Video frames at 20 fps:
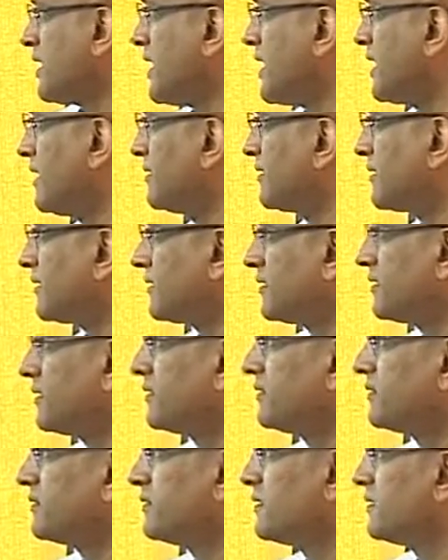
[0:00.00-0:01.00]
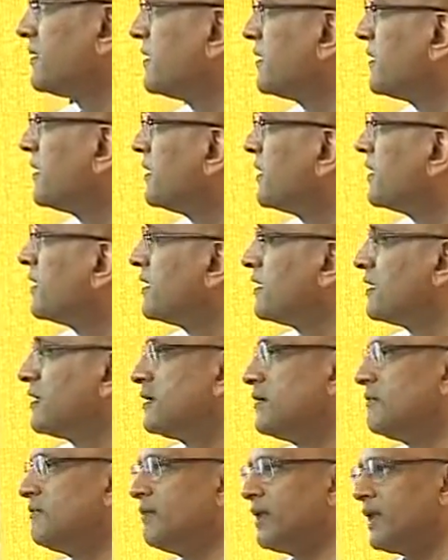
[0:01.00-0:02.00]
And
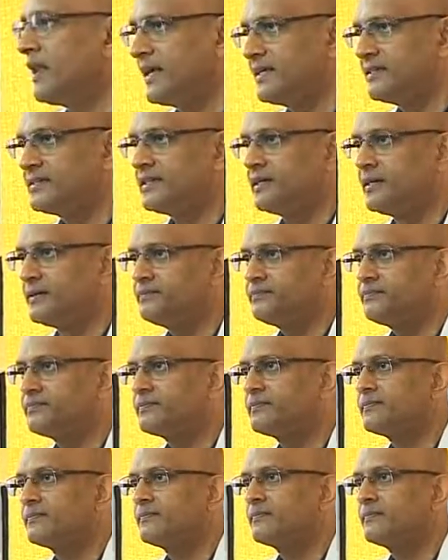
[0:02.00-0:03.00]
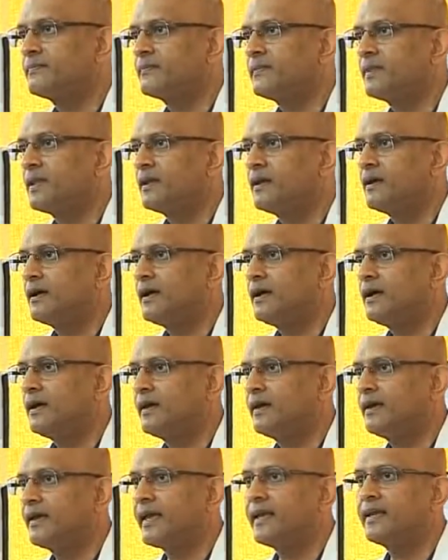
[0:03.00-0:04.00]
Malaysia
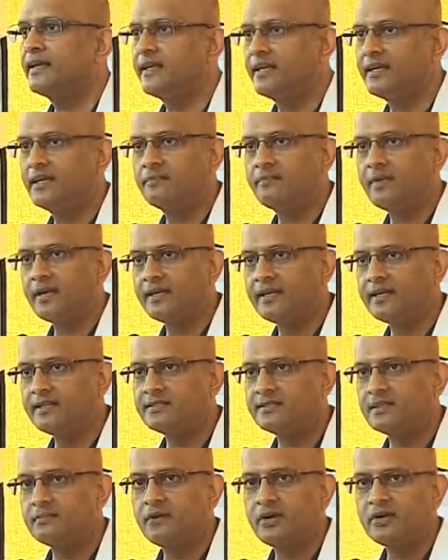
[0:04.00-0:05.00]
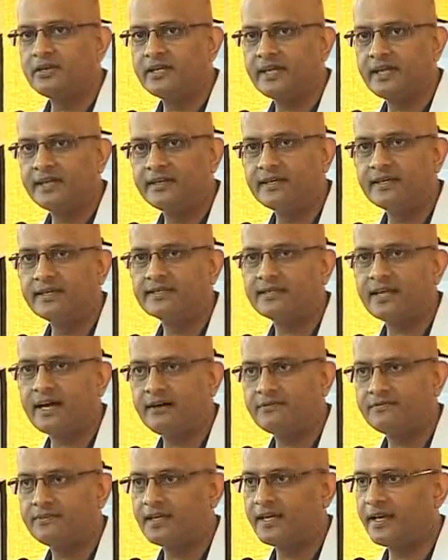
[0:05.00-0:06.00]
gained independence about 10 years
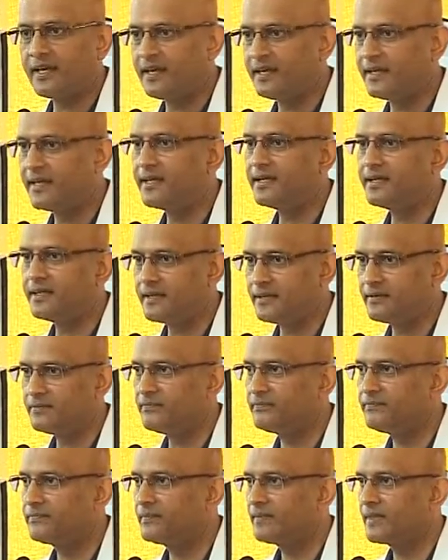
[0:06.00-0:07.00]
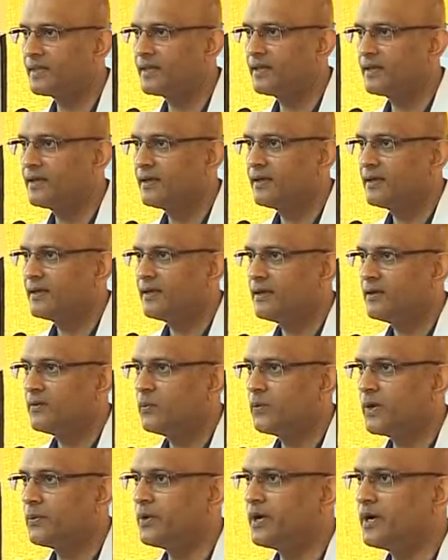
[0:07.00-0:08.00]
after India did.
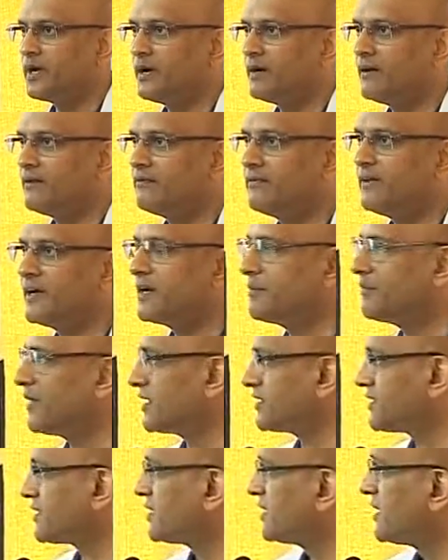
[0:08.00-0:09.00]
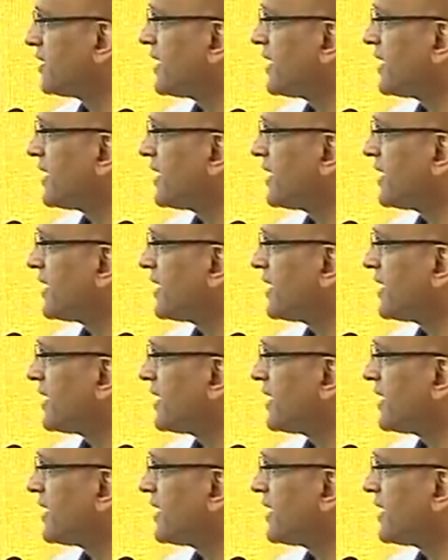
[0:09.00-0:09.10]
We were very much